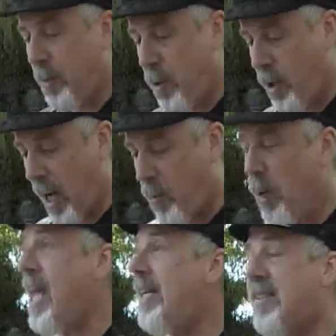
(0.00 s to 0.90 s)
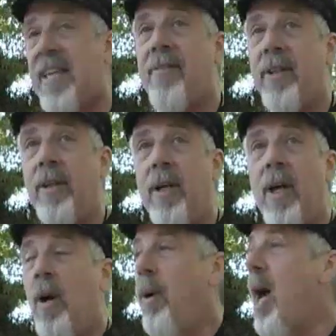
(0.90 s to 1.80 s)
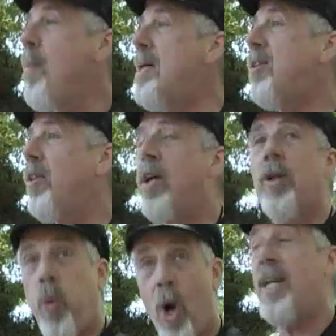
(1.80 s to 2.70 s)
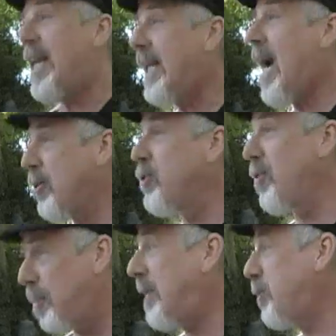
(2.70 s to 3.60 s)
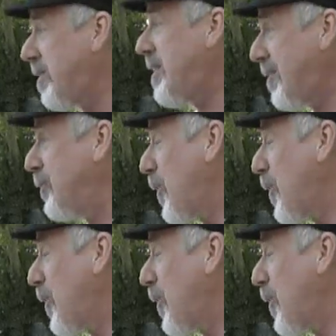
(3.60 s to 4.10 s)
the book I wrote in 87. When I went to the coordinating council of the Pledge of Resistance,